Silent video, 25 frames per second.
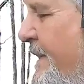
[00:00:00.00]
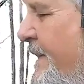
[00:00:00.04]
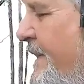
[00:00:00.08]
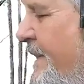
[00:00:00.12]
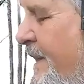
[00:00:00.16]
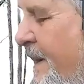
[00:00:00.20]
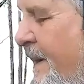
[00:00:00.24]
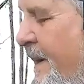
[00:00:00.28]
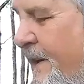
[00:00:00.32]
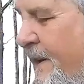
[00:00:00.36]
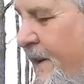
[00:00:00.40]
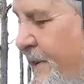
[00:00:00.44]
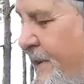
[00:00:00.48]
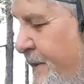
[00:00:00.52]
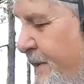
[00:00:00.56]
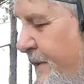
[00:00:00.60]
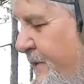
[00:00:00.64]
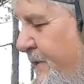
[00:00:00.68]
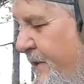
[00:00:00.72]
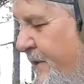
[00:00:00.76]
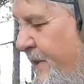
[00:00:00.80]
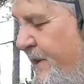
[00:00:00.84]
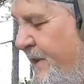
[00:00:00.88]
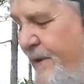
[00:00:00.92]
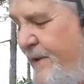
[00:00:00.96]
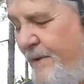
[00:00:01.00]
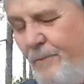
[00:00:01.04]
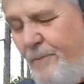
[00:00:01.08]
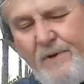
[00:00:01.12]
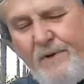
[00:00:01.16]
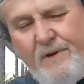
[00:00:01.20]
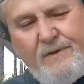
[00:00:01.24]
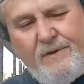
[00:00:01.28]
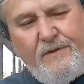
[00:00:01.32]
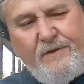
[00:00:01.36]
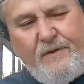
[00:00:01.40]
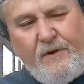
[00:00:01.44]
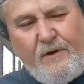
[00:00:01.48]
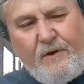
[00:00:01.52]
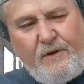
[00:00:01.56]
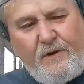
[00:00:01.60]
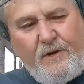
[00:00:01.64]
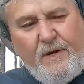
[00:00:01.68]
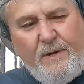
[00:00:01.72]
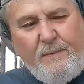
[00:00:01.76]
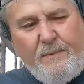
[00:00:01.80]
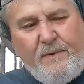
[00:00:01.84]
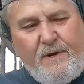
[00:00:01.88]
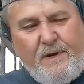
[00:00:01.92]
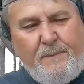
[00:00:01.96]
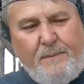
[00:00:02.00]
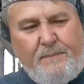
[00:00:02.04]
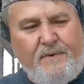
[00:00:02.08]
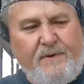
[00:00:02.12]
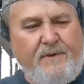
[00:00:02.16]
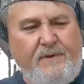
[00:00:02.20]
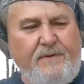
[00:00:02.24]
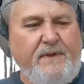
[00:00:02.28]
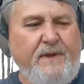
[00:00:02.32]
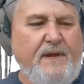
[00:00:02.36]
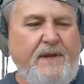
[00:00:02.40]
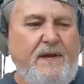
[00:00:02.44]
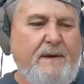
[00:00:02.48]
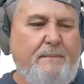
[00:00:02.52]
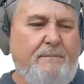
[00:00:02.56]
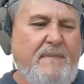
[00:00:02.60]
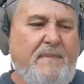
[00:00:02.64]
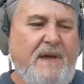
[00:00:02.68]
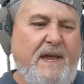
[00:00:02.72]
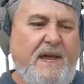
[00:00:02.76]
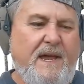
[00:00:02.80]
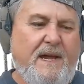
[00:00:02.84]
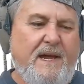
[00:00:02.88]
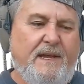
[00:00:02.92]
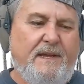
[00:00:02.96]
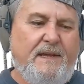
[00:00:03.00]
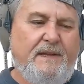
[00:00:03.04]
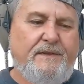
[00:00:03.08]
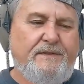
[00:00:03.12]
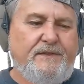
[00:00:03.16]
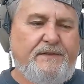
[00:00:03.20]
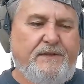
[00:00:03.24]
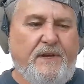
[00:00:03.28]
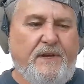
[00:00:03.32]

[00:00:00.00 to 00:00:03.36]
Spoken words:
Yeah, because they're coming up in the mag, it's